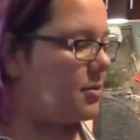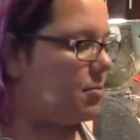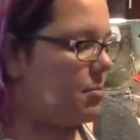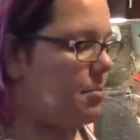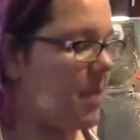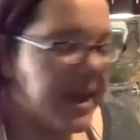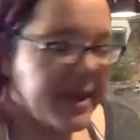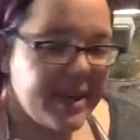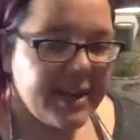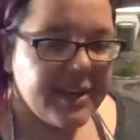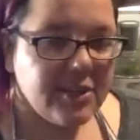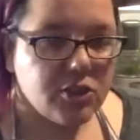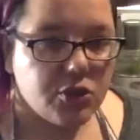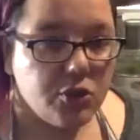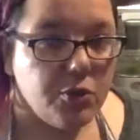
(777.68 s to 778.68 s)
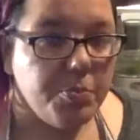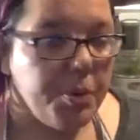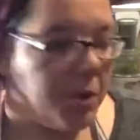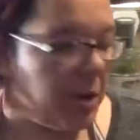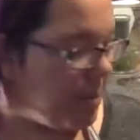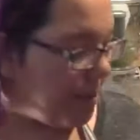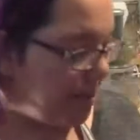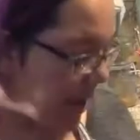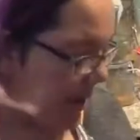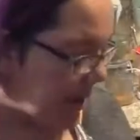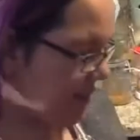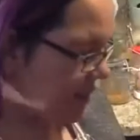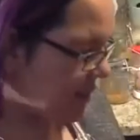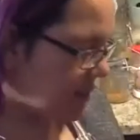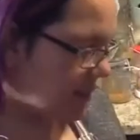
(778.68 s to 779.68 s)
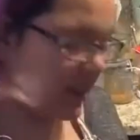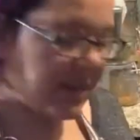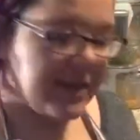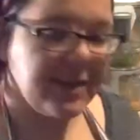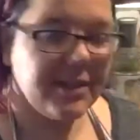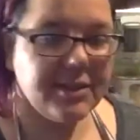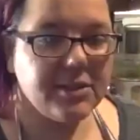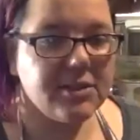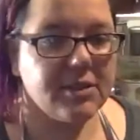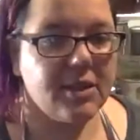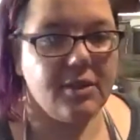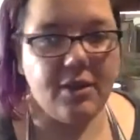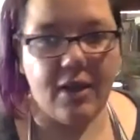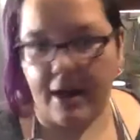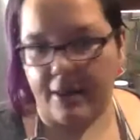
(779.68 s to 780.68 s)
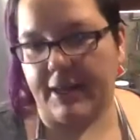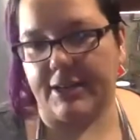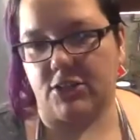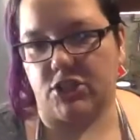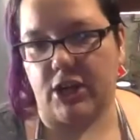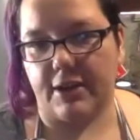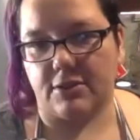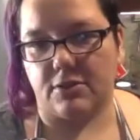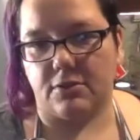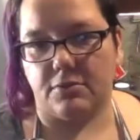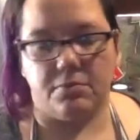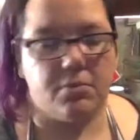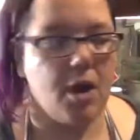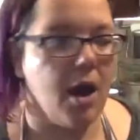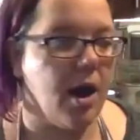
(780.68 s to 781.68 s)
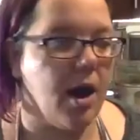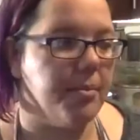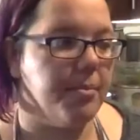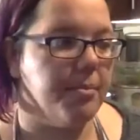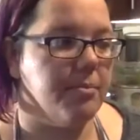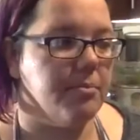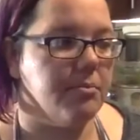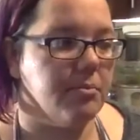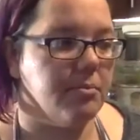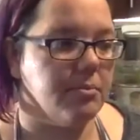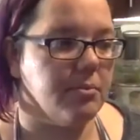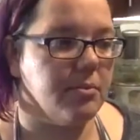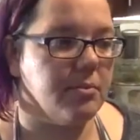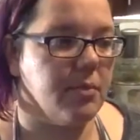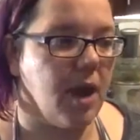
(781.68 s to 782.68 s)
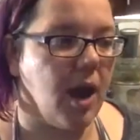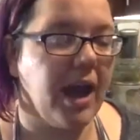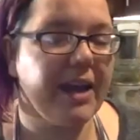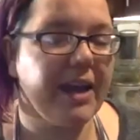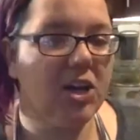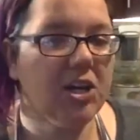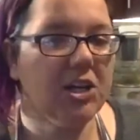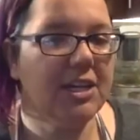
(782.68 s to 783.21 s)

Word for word: making soup base is a lot like jazz. Um, I could